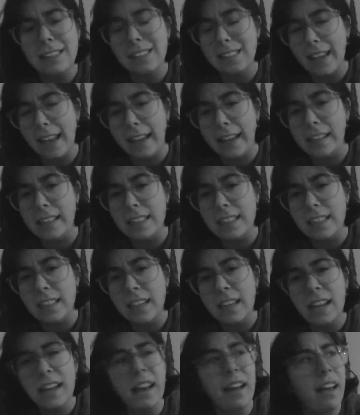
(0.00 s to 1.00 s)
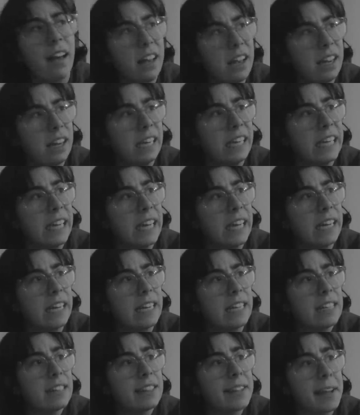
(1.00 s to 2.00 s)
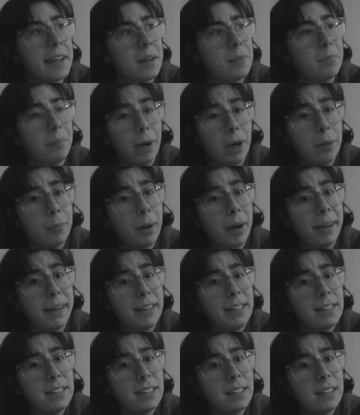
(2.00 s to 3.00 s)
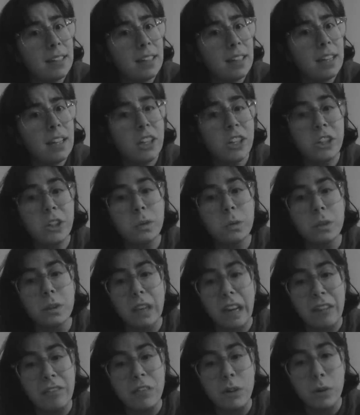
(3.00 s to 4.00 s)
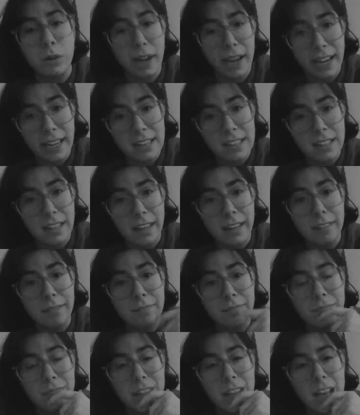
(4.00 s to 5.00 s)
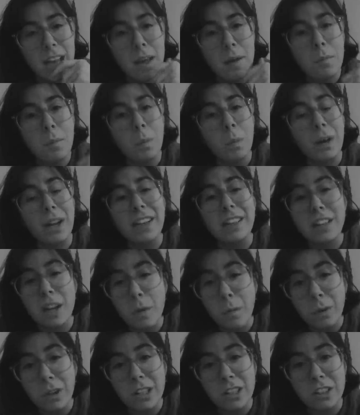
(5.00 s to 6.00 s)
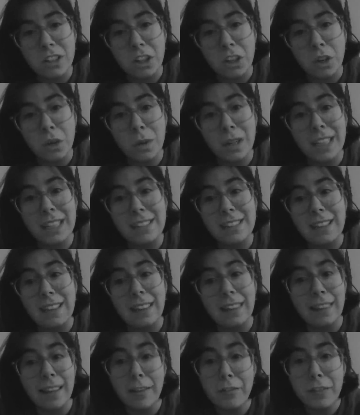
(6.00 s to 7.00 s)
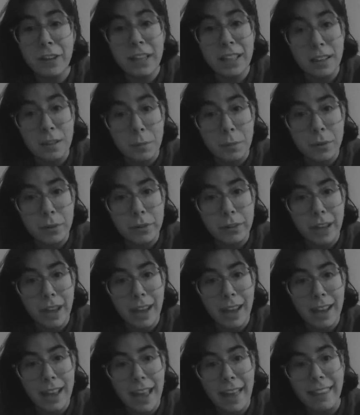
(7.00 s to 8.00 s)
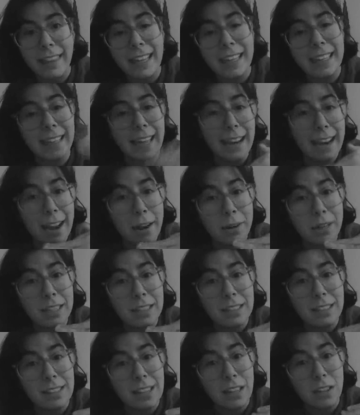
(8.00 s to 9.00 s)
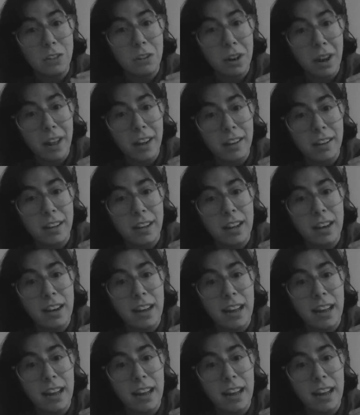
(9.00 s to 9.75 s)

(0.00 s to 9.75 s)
said earlier, it's like Marmite. You'll love it or hate it. But what I don't want to do is love it in the morning and then get out into central London